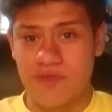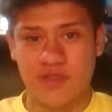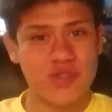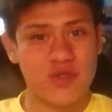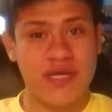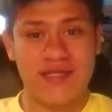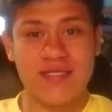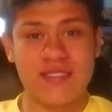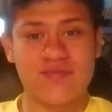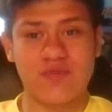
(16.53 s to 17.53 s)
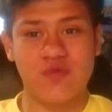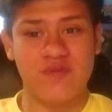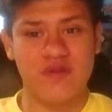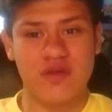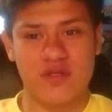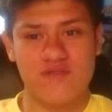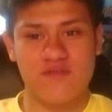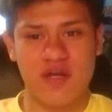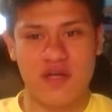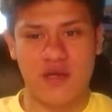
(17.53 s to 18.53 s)
So yeah, this movie looks
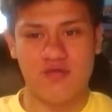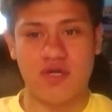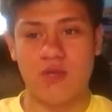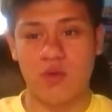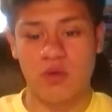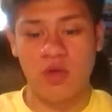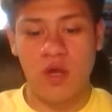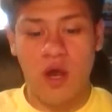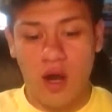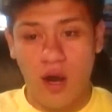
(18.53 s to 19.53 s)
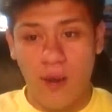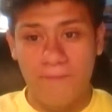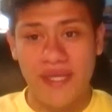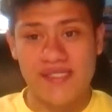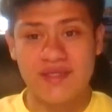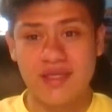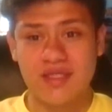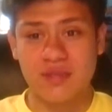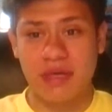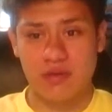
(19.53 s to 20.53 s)
fucking incredible. Basically,
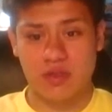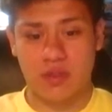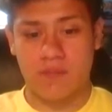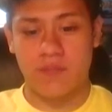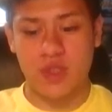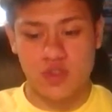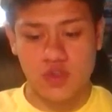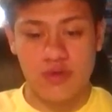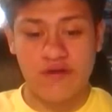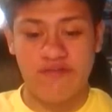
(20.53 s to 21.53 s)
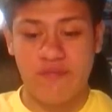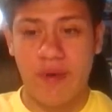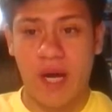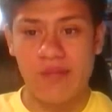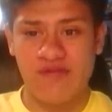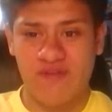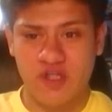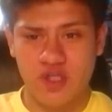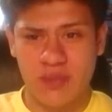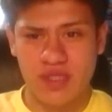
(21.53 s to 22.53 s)
it's about the story of Bobby
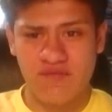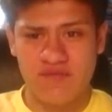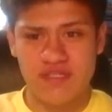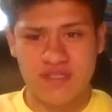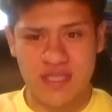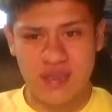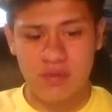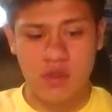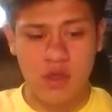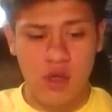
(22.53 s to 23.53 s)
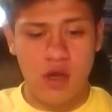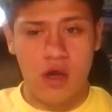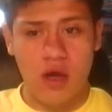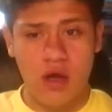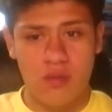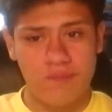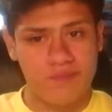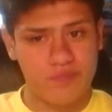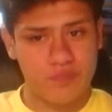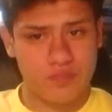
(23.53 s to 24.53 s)
Fischer, I believe is his name.
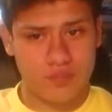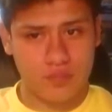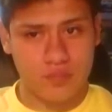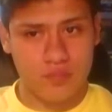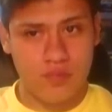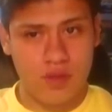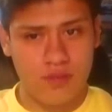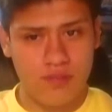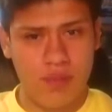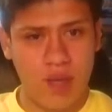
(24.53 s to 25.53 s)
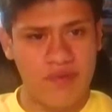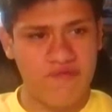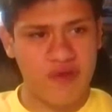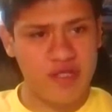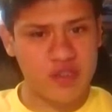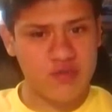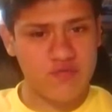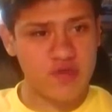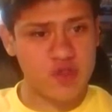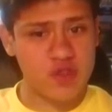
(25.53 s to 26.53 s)
Bobby
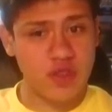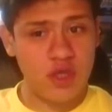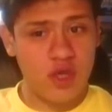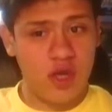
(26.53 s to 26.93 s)
Fischer.